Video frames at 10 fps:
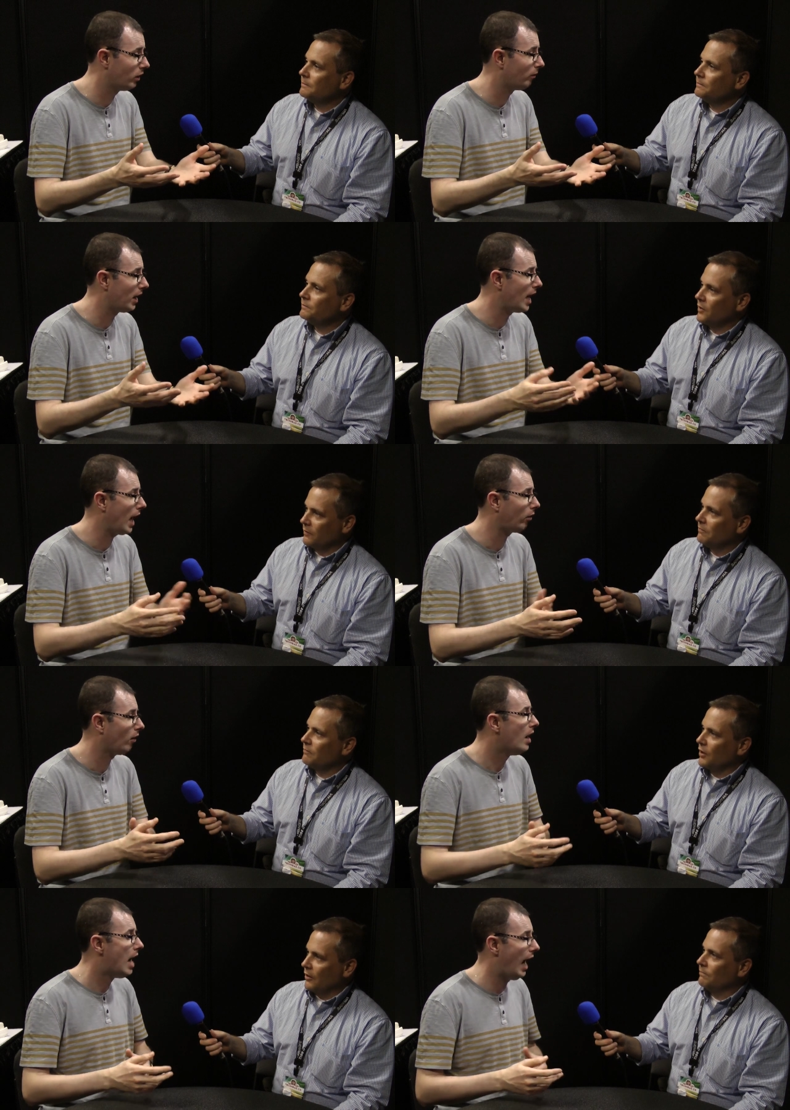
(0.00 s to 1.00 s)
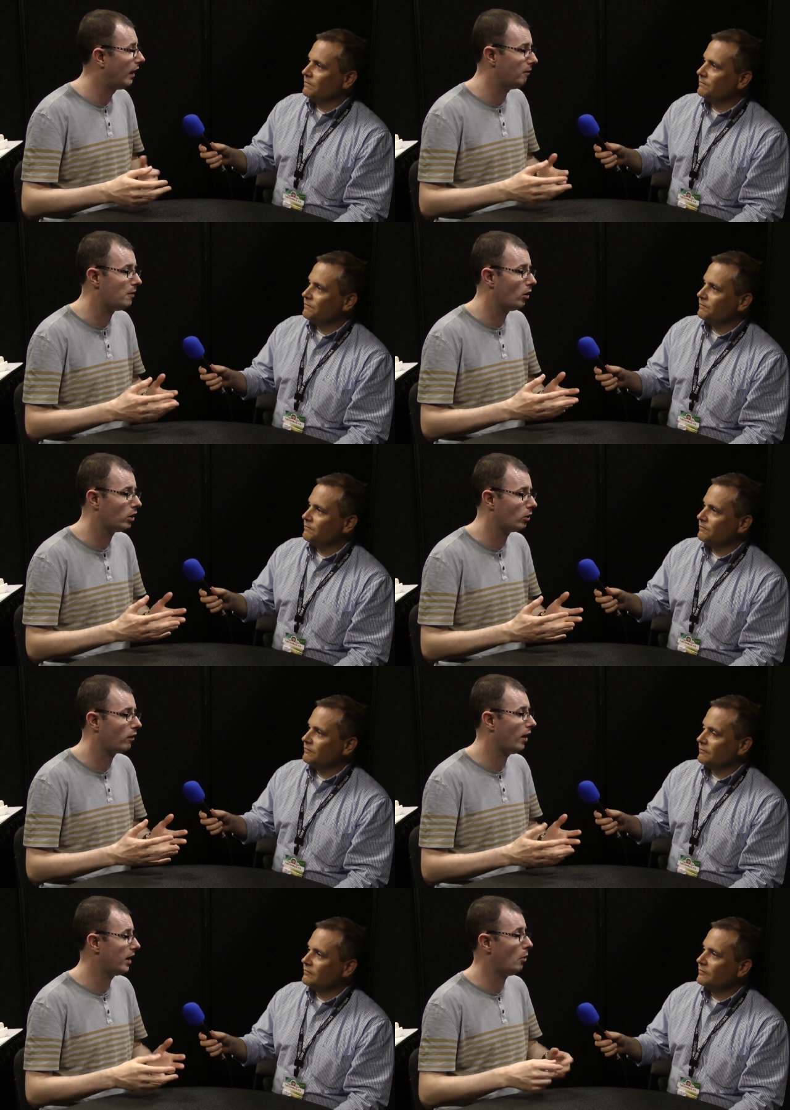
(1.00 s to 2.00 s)
Speaker 1: it in your VNX. Yep. And if you you
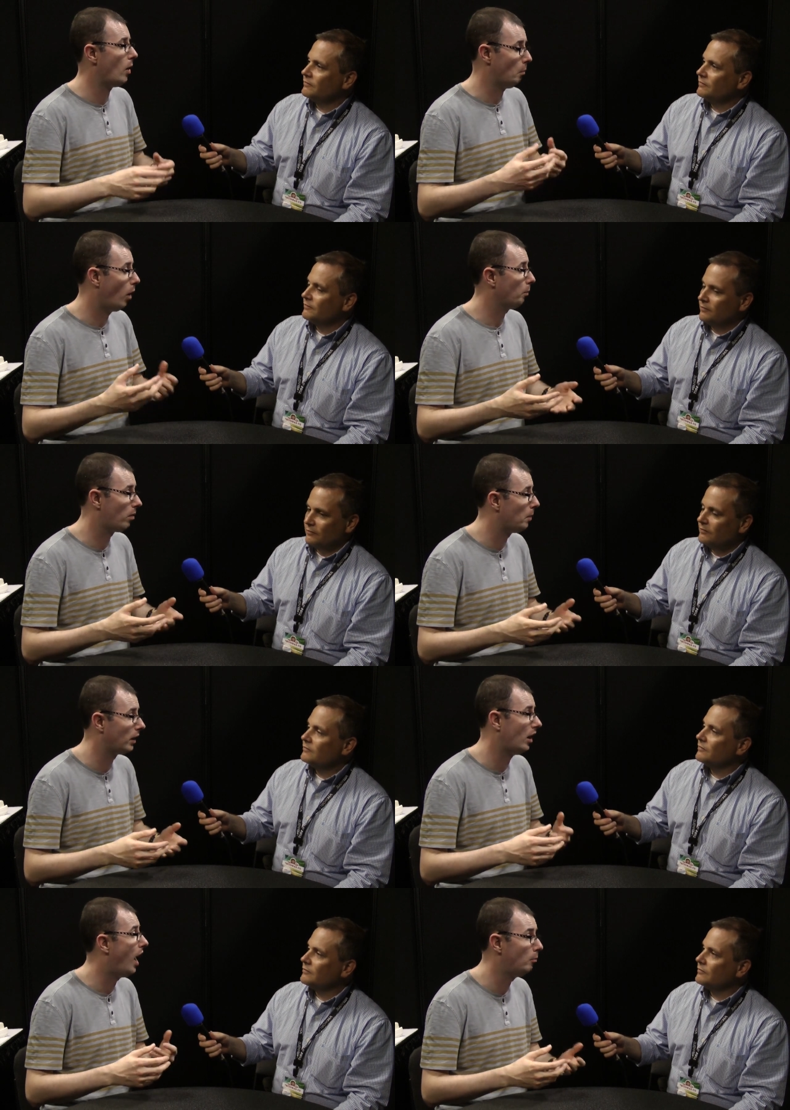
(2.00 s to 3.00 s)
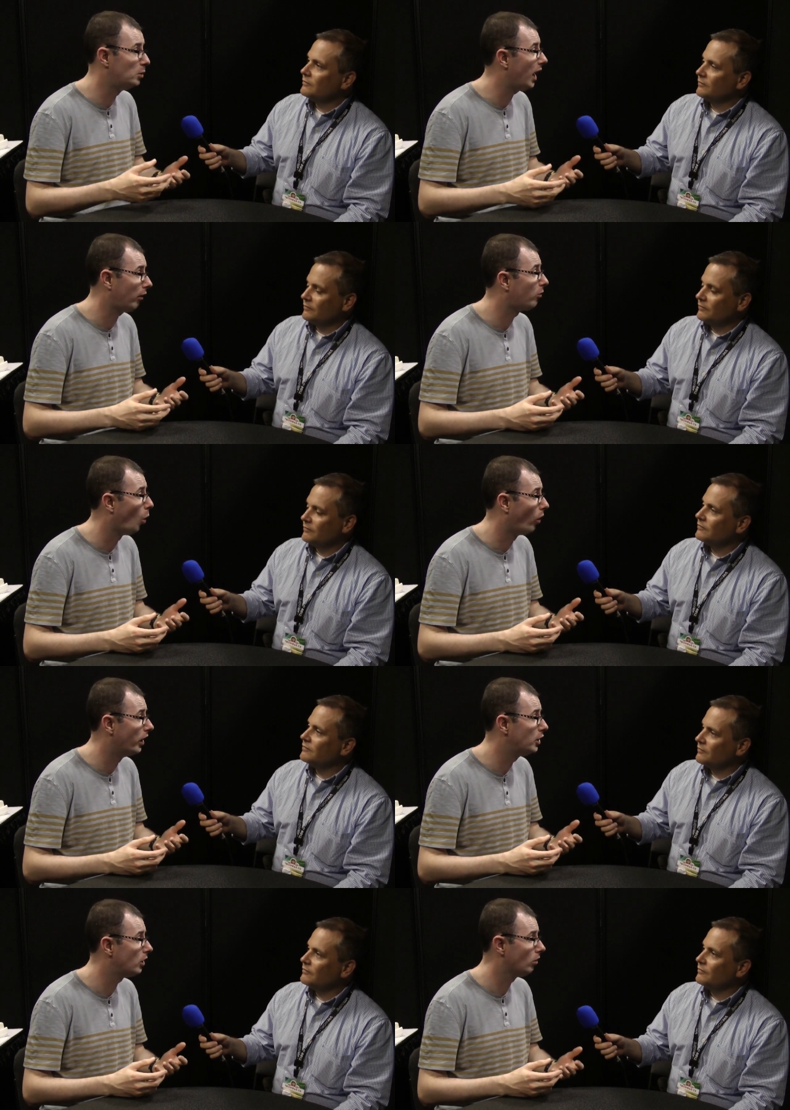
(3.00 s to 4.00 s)
decide I want purpose-built object
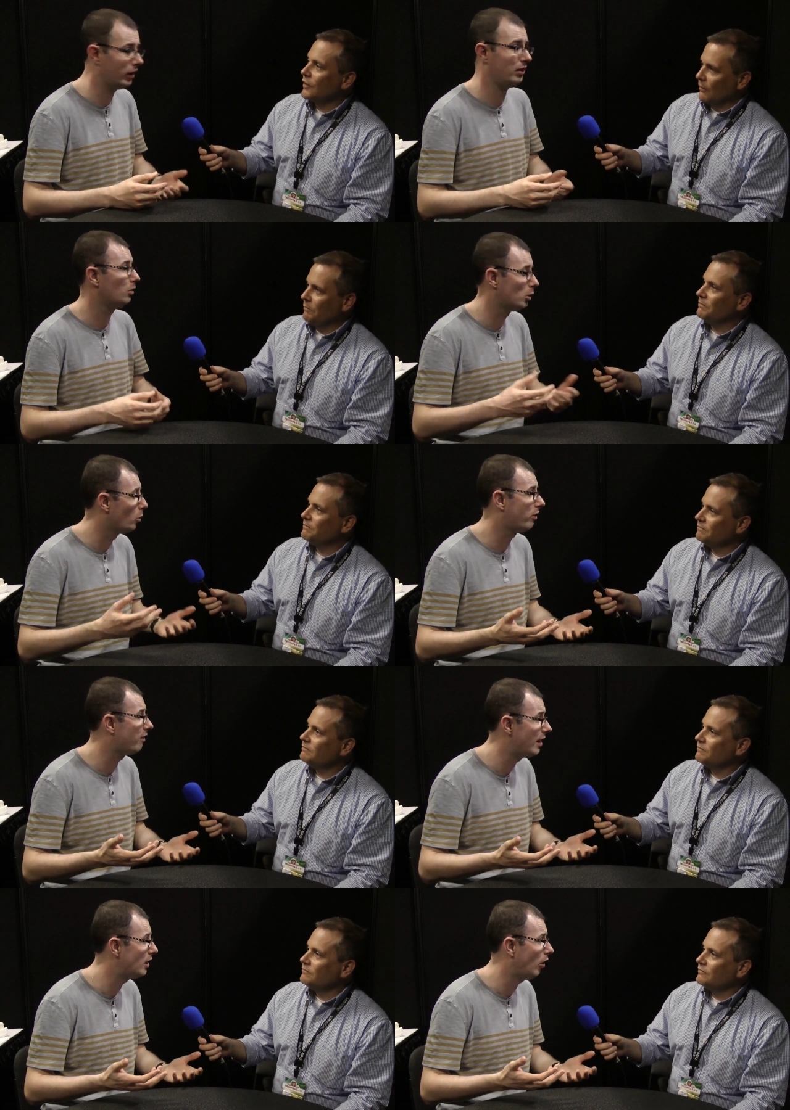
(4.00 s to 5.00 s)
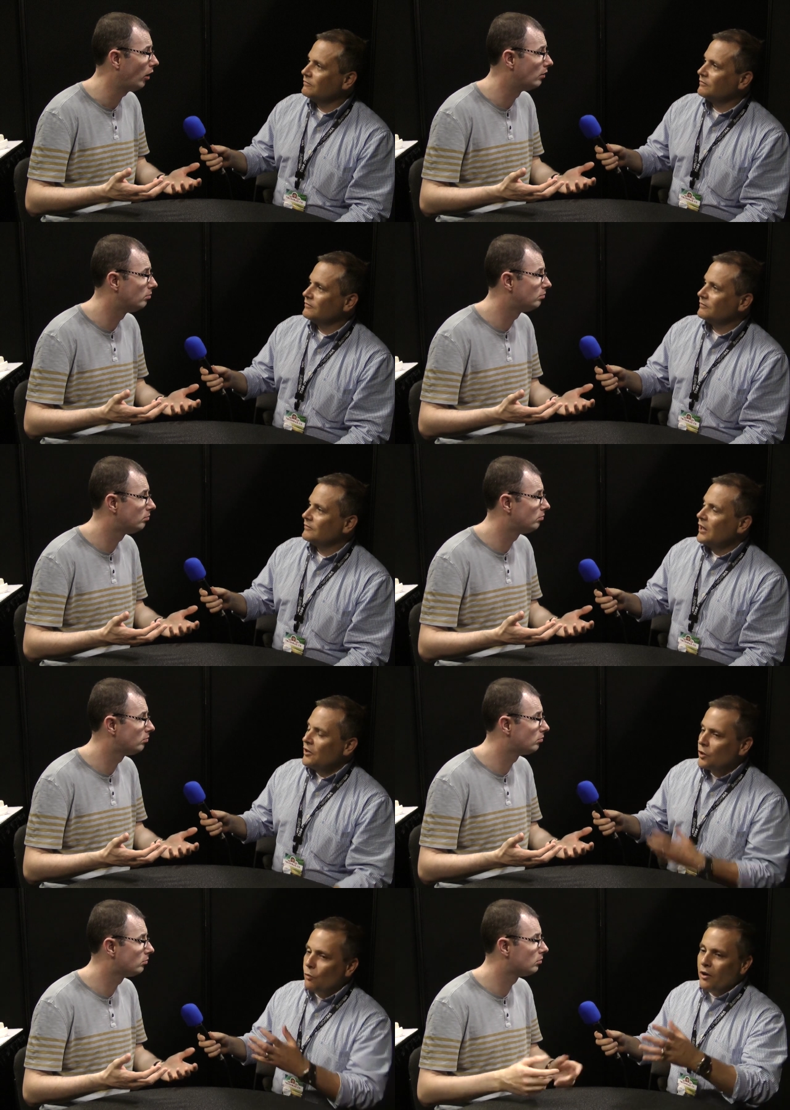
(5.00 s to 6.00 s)
storage,
Speaker 2: right? Yep. You use the Centera.
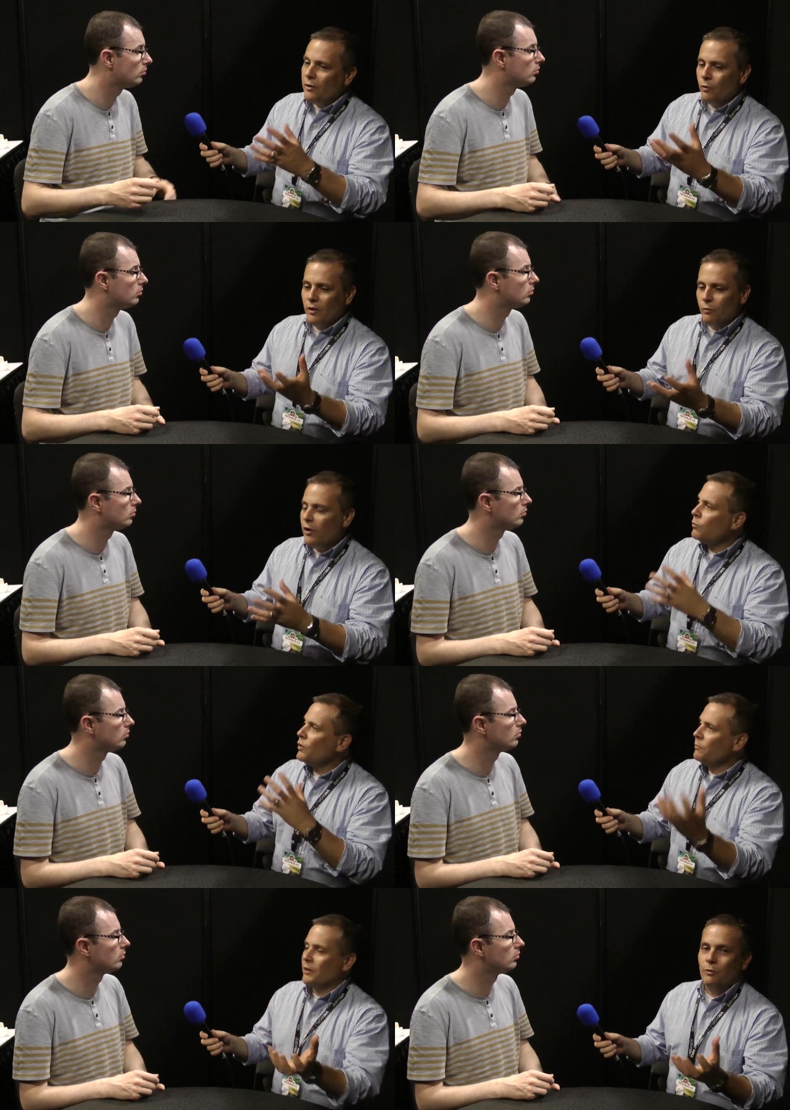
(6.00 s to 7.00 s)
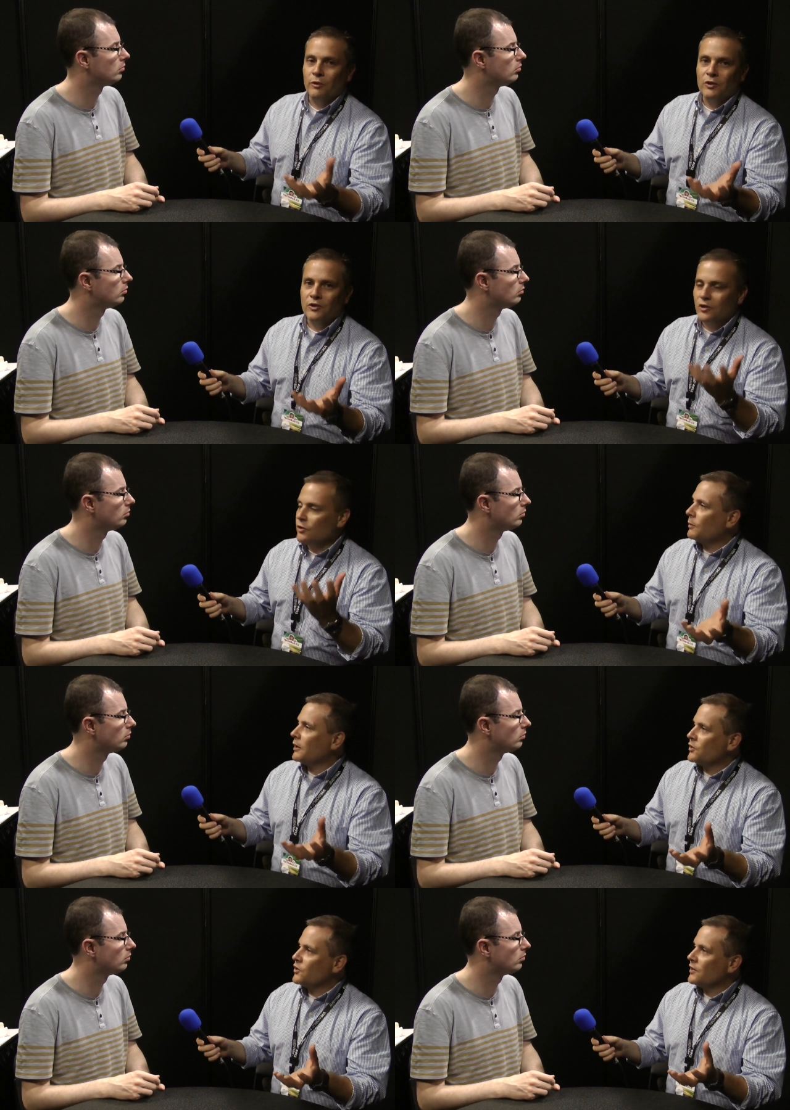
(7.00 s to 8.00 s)
So why, why, why wouldn't people use
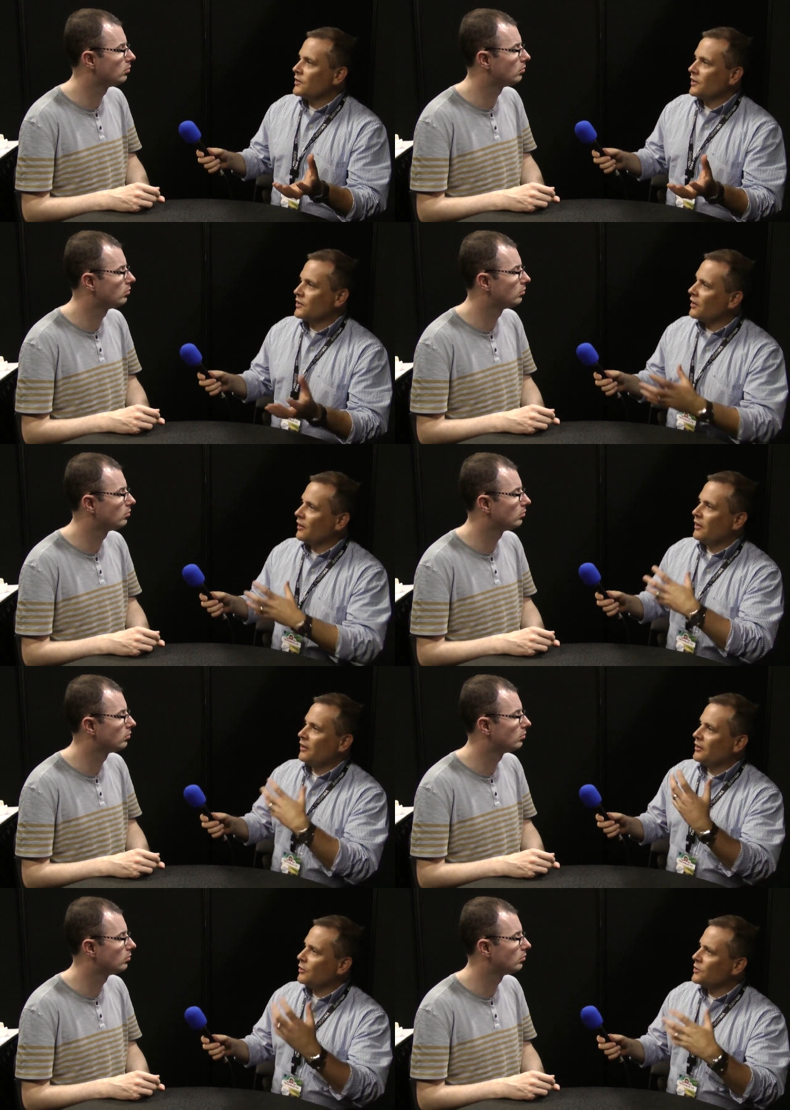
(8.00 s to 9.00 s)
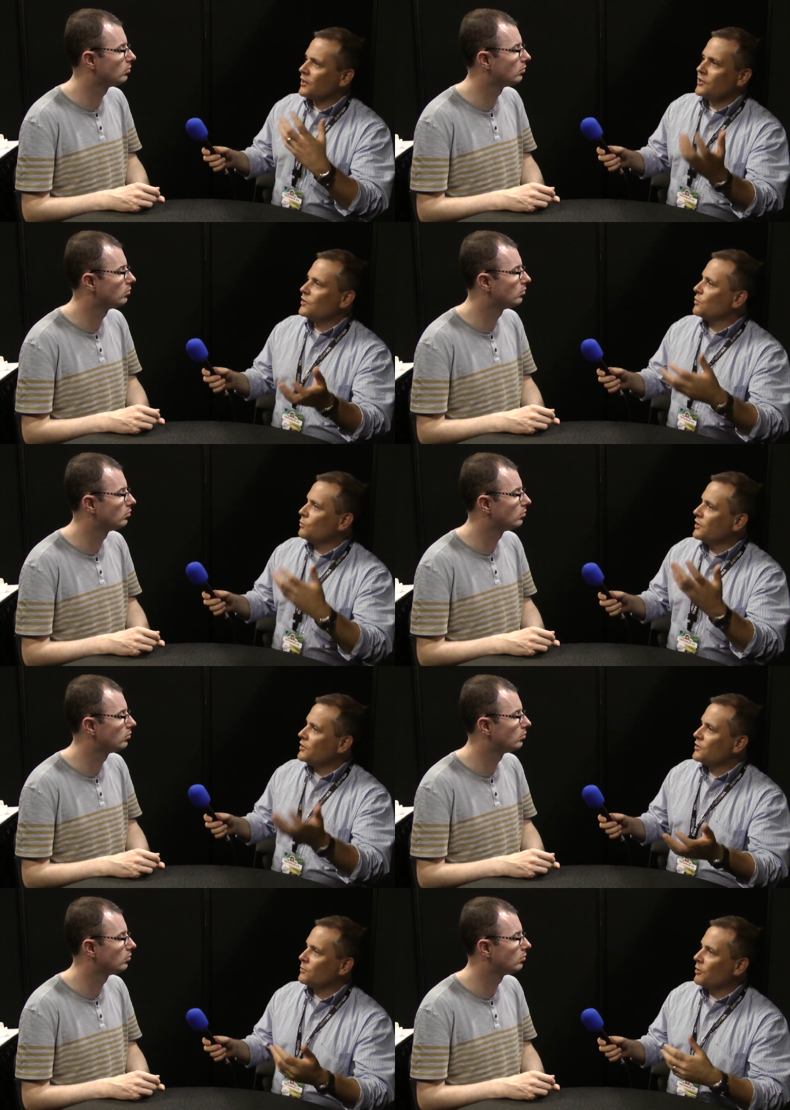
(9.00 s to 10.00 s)
deduplication these days? Are, are there use cases or reasons